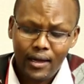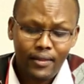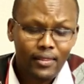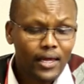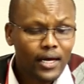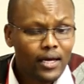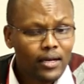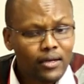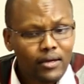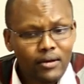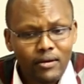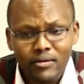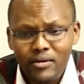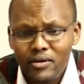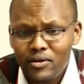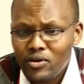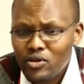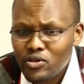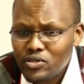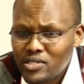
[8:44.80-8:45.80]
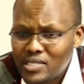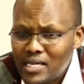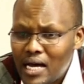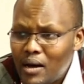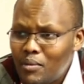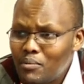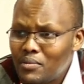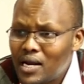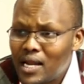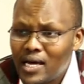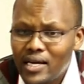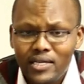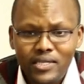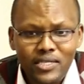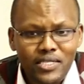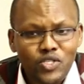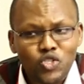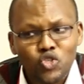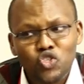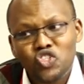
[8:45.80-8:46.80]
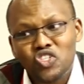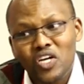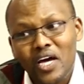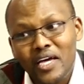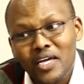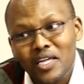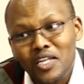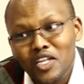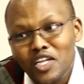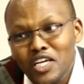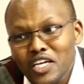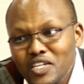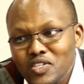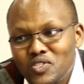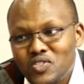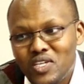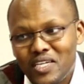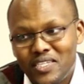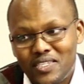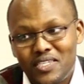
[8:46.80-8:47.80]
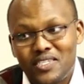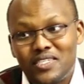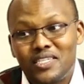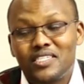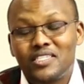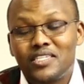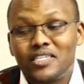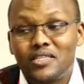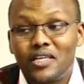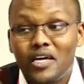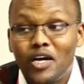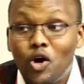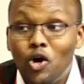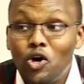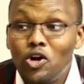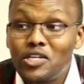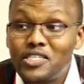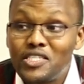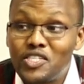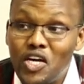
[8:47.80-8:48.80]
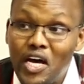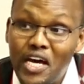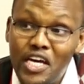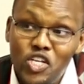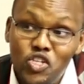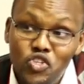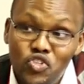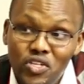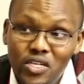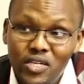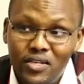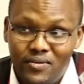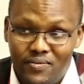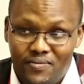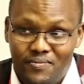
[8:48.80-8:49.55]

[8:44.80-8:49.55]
and then, you know, some like these Chinese exercises they call Tai Chi.